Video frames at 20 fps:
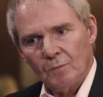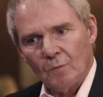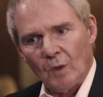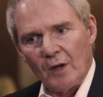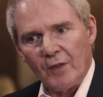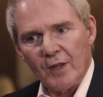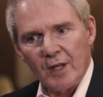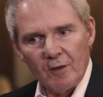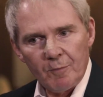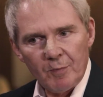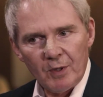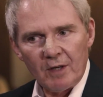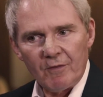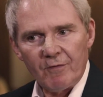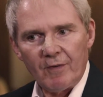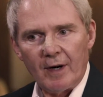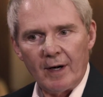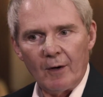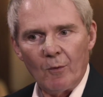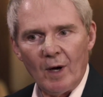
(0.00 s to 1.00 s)
Well, I think you put it
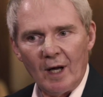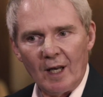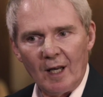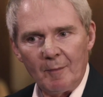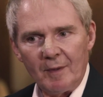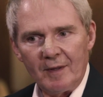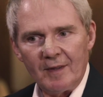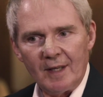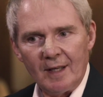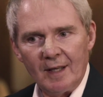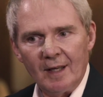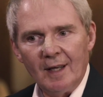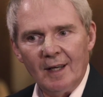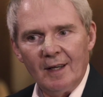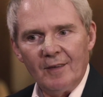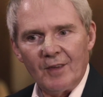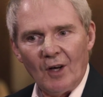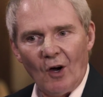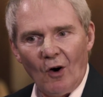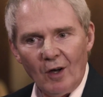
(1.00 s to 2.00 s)
very well. I mean,
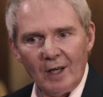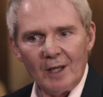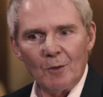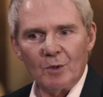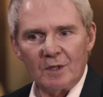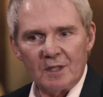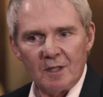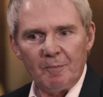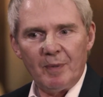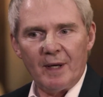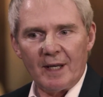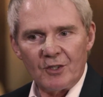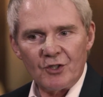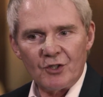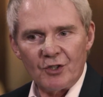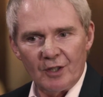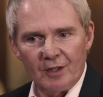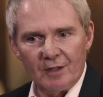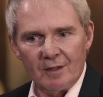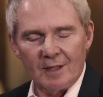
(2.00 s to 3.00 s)
the Hollywood
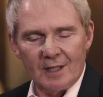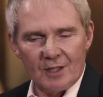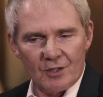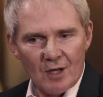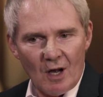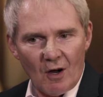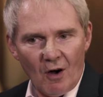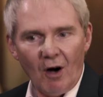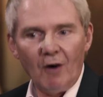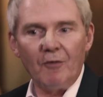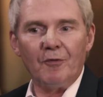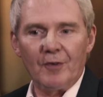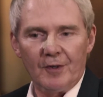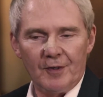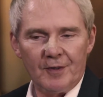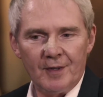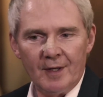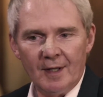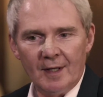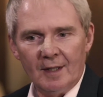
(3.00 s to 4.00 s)
depiction is
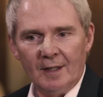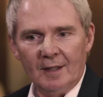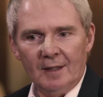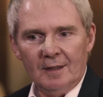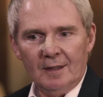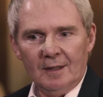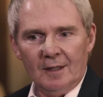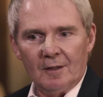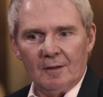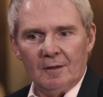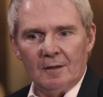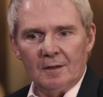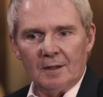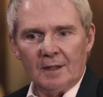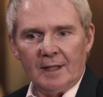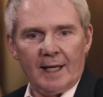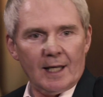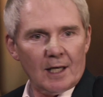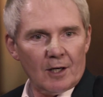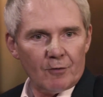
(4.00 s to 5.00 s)
often
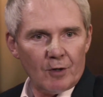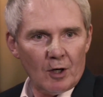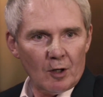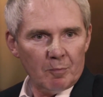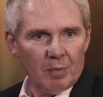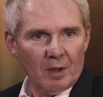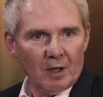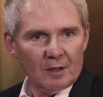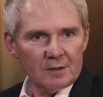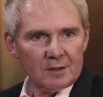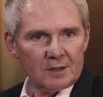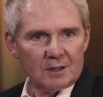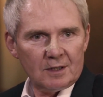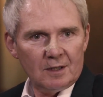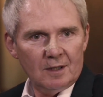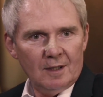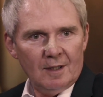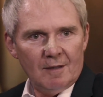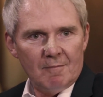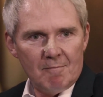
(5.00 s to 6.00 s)
killer robots,
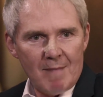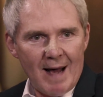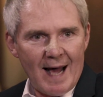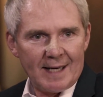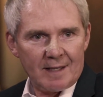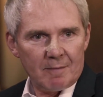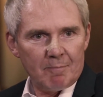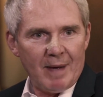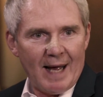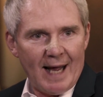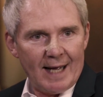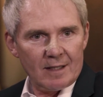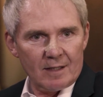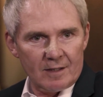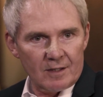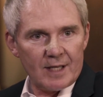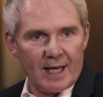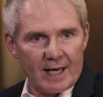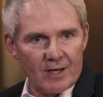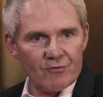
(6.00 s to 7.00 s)
mad, bad,
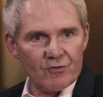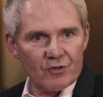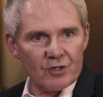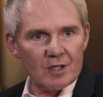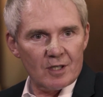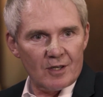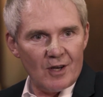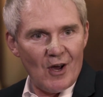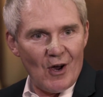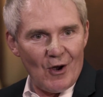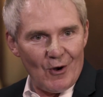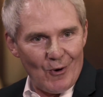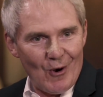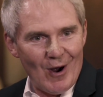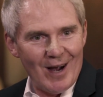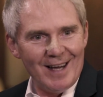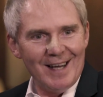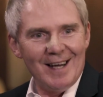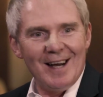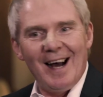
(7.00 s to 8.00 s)
and dangerous to
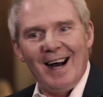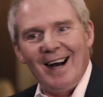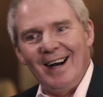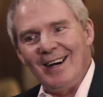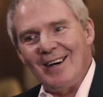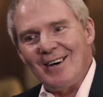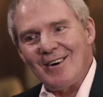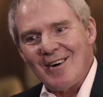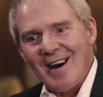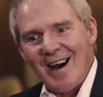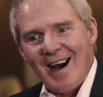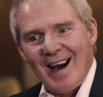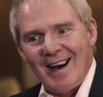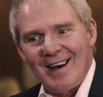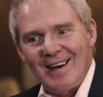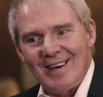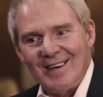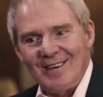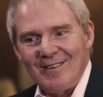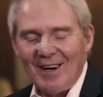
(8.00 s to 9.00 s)

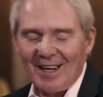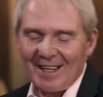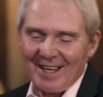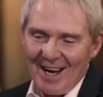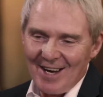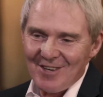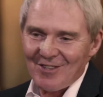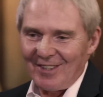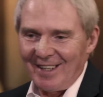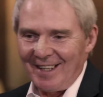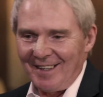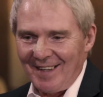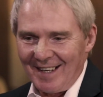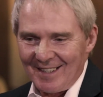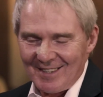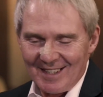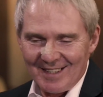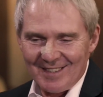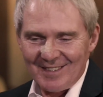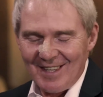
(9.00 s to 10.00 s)
know. Occasionally,
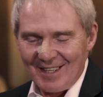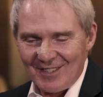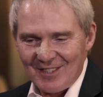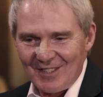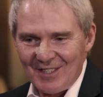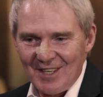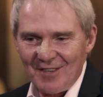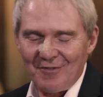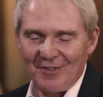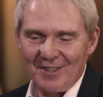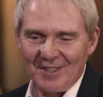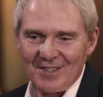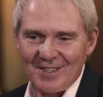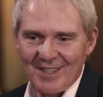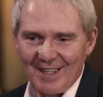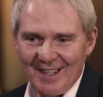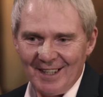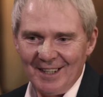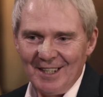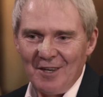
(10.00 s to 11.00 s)
there's a different
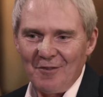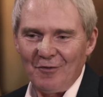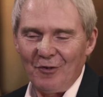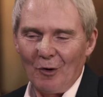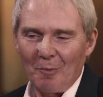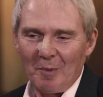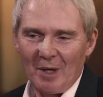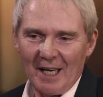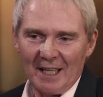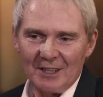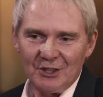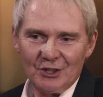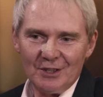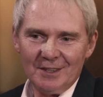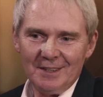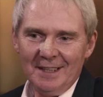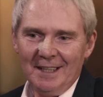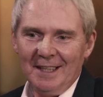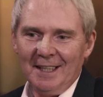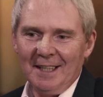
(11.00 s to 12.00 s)
formulation.